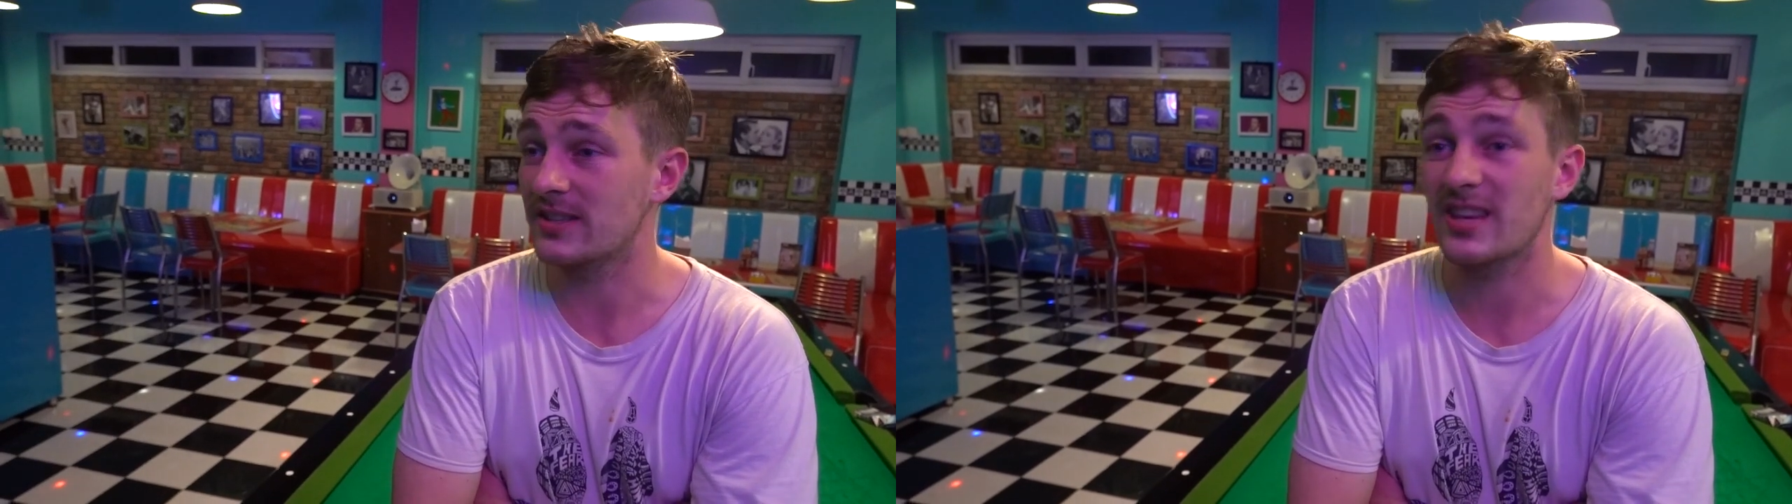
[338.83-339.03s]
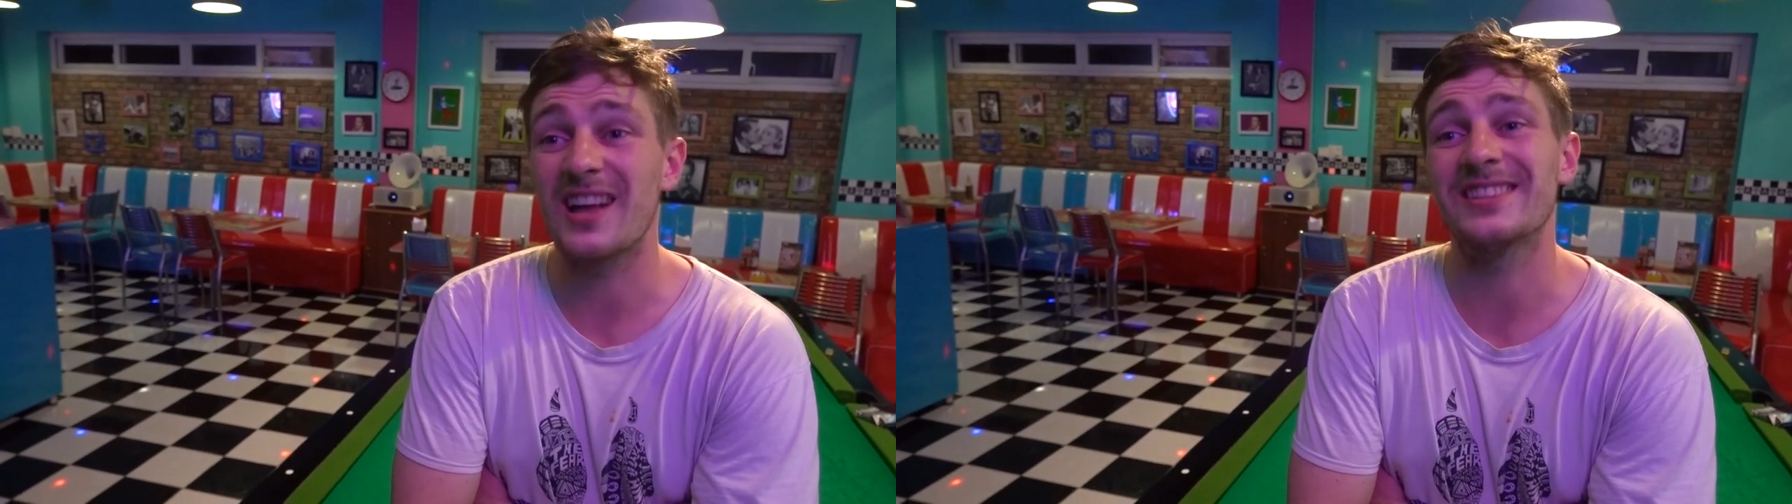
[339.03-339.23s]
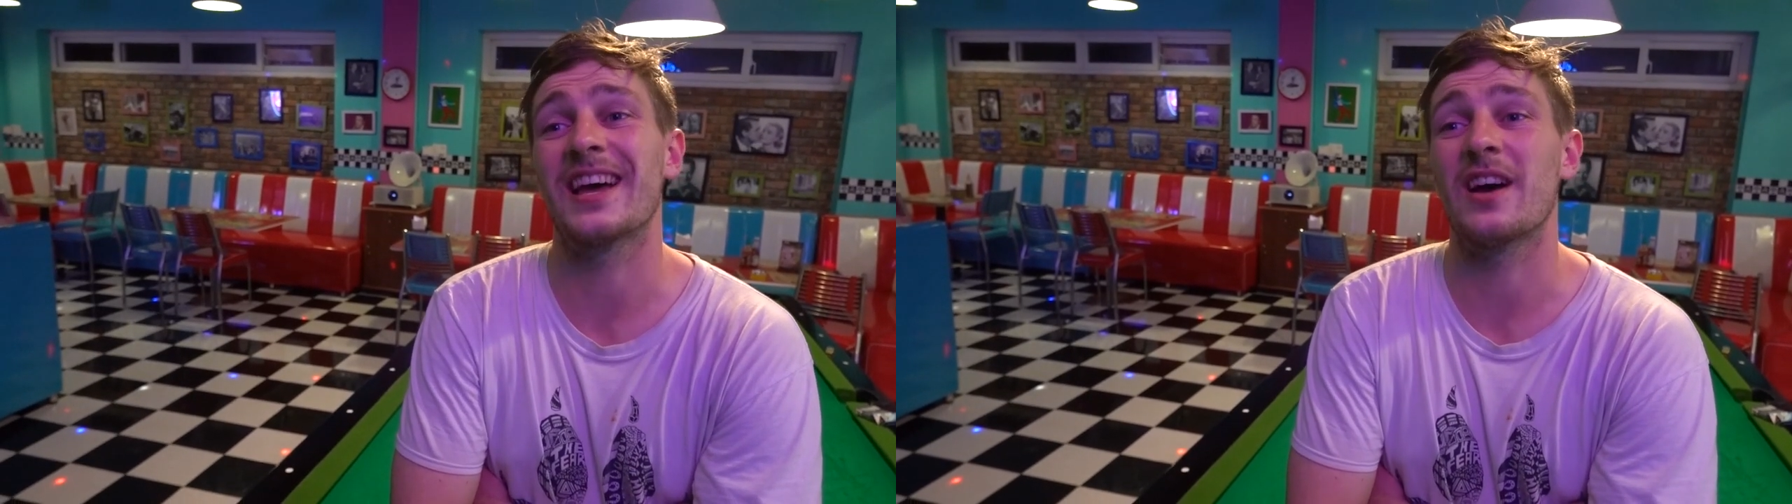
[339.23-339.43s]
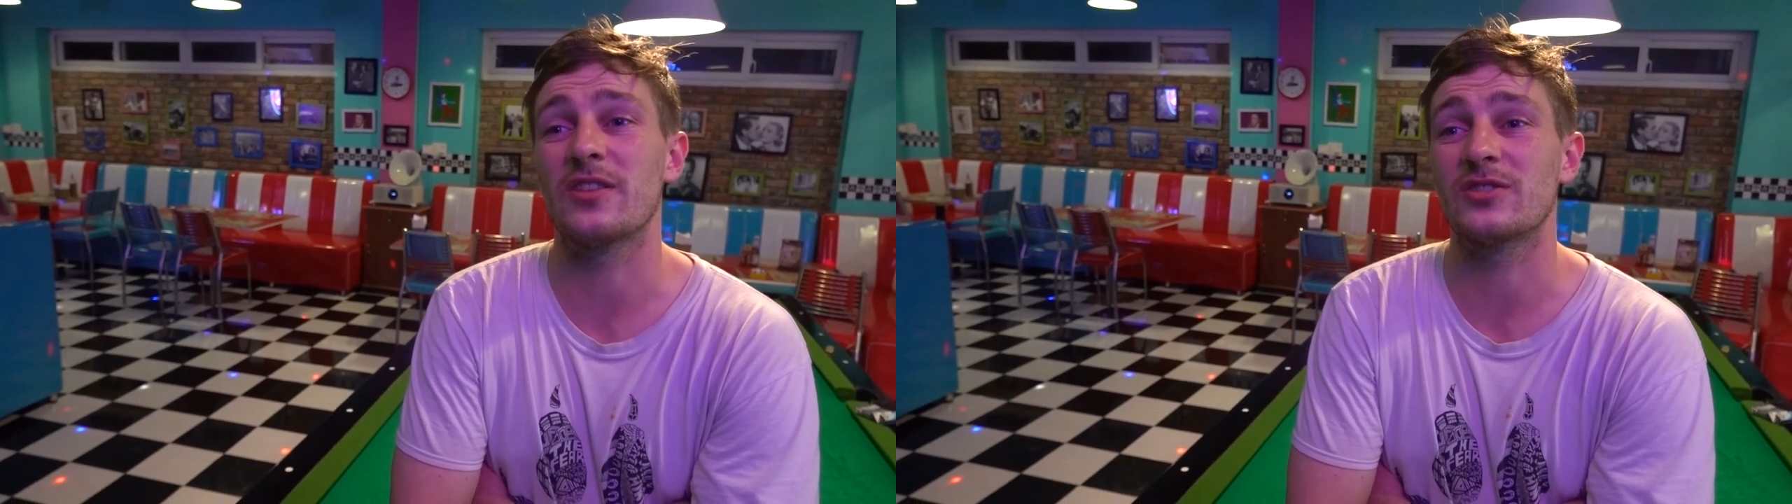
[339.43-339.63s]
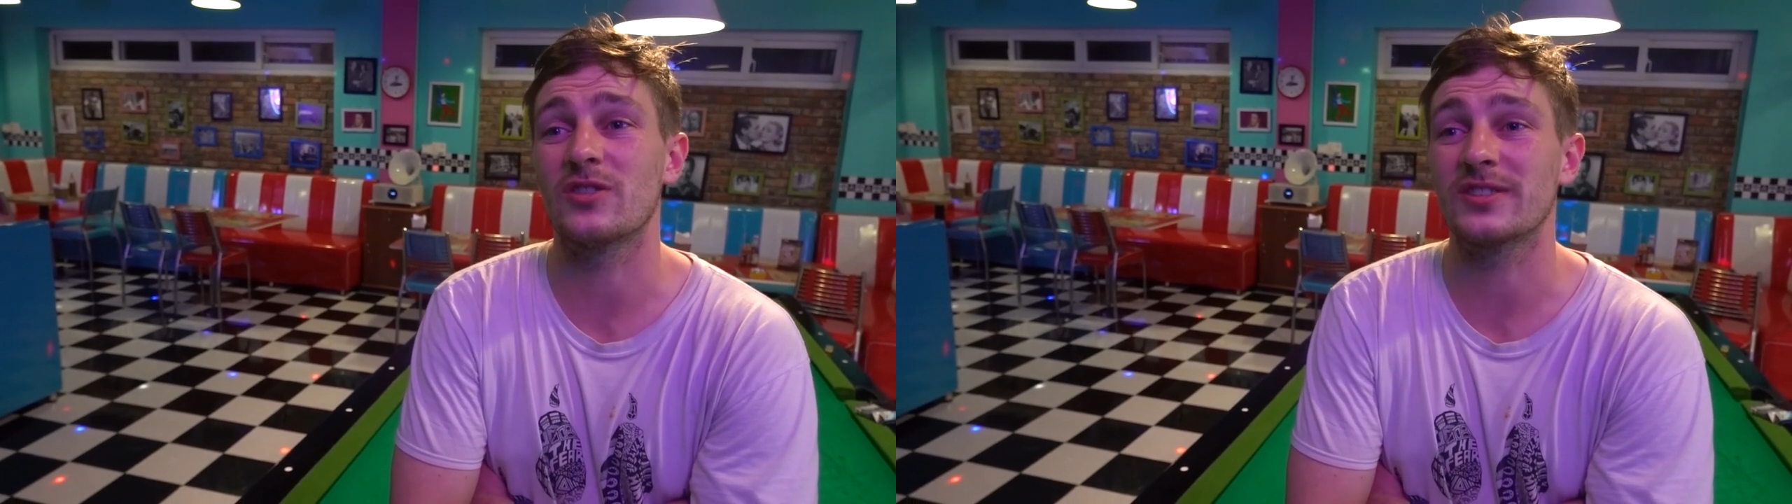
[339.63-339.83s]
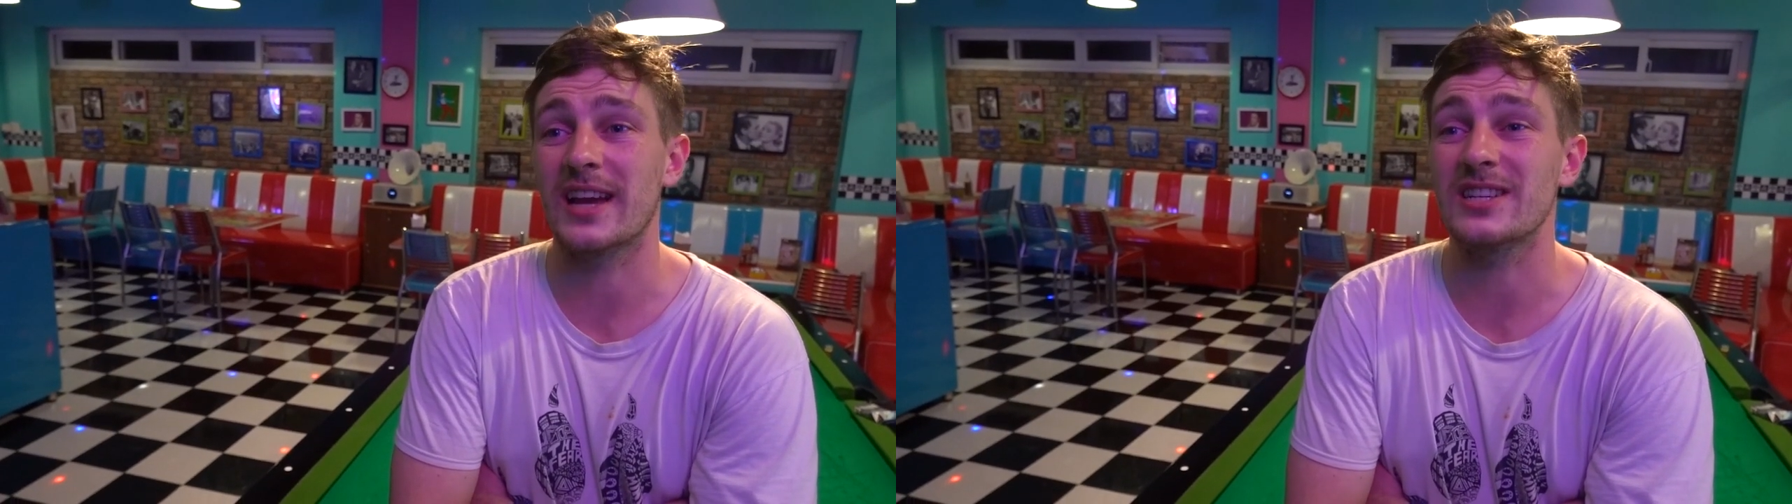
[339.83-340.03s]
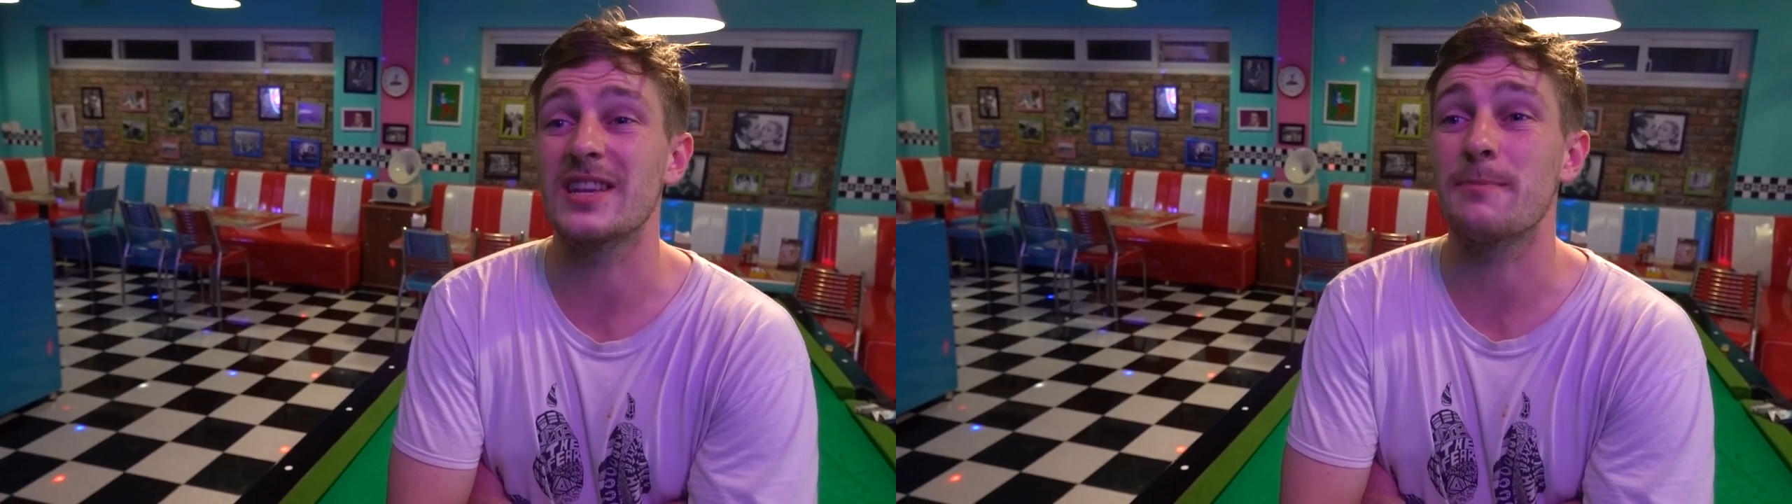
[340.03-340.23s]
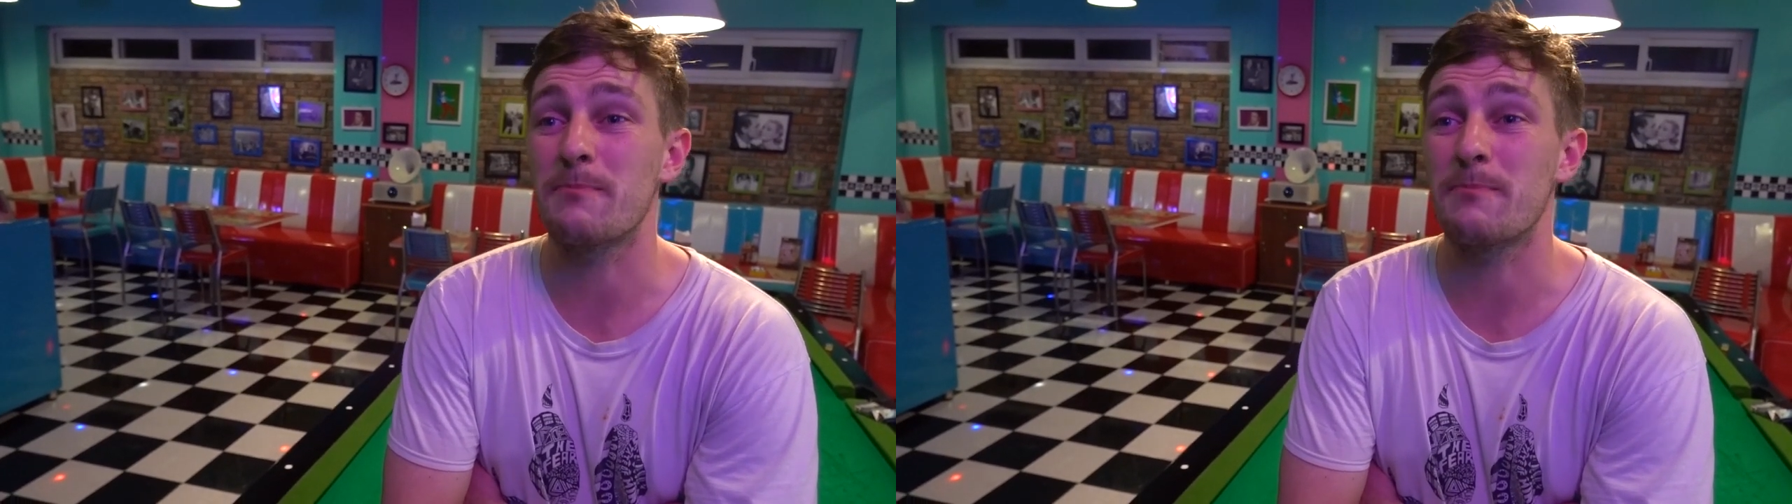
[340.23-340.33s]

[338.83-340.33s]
Turns out the song's actually